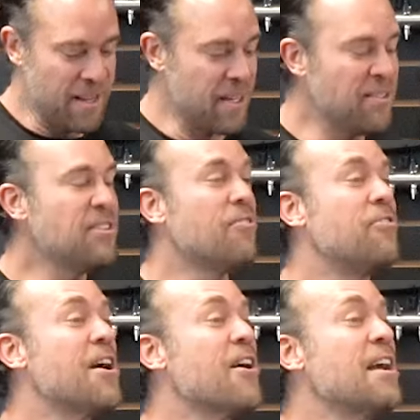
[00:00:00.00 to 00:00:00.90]
This is a
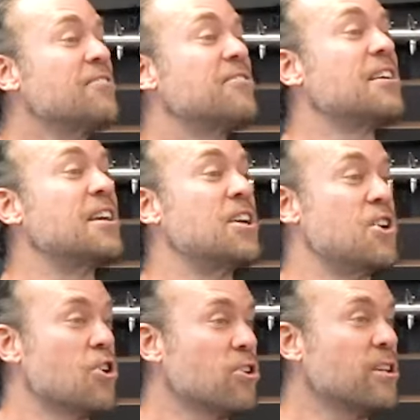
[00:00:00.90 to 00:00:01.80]
very
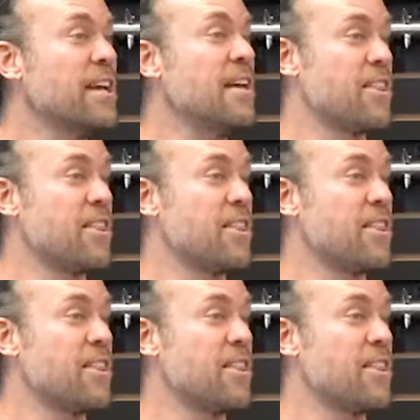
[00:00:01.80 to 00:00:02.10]
securely